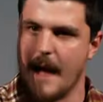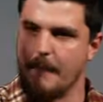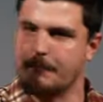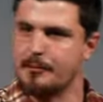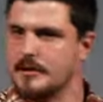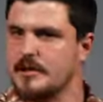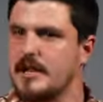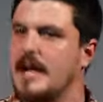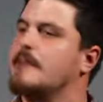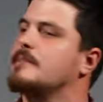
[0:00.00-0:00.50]
and
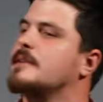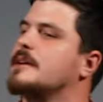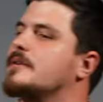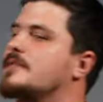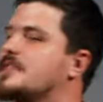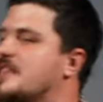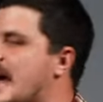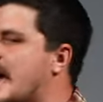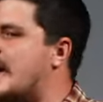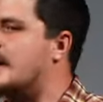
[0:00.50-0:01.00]
proclaimed the
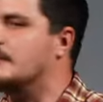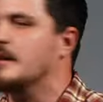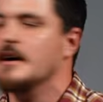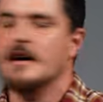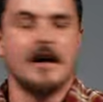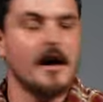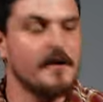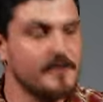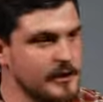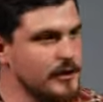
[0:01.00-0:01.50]
name
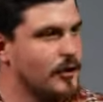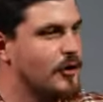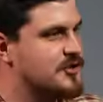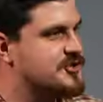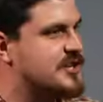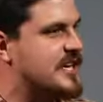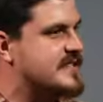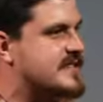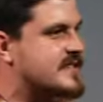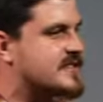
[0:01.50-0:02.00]
of the Lord
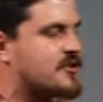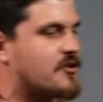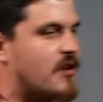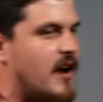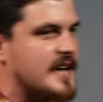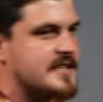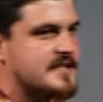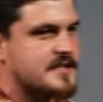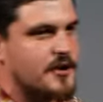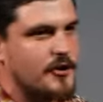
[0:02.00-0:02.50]
Jesus
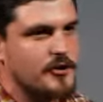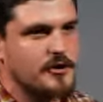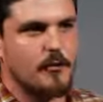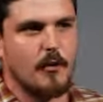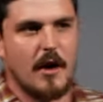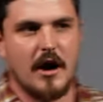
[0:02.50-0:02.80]
Christ to them.